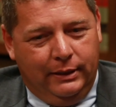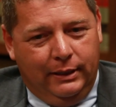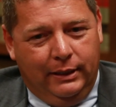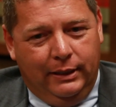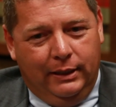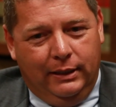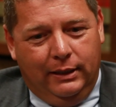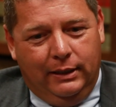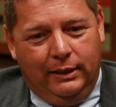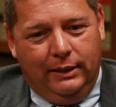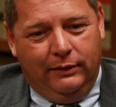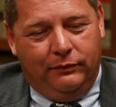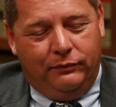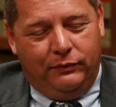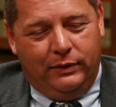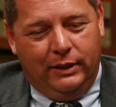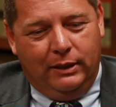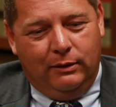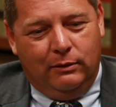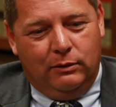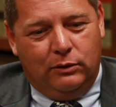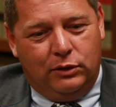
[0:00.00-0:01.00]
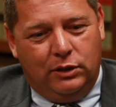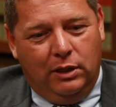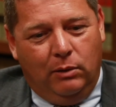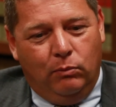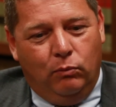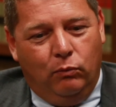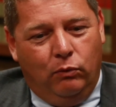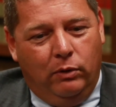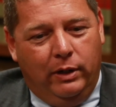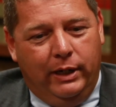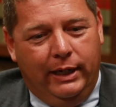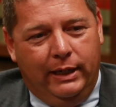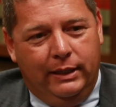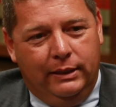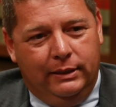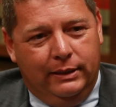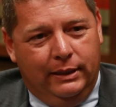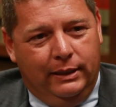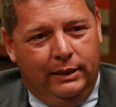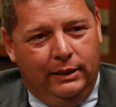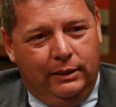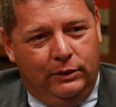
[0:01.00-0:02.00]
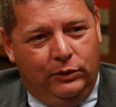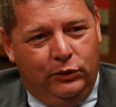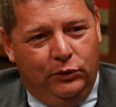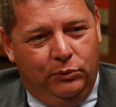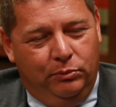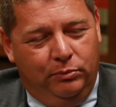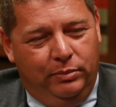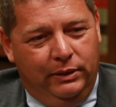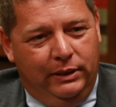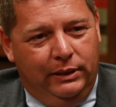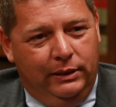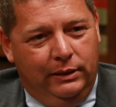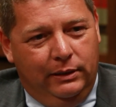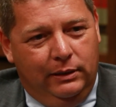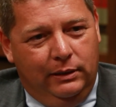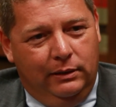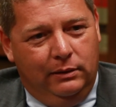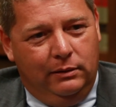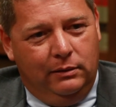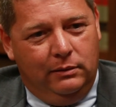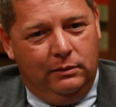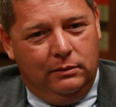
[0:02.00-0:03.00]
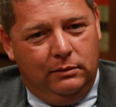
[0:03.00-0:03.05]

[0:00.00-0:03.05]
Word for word: Uh, if there was some way that it could be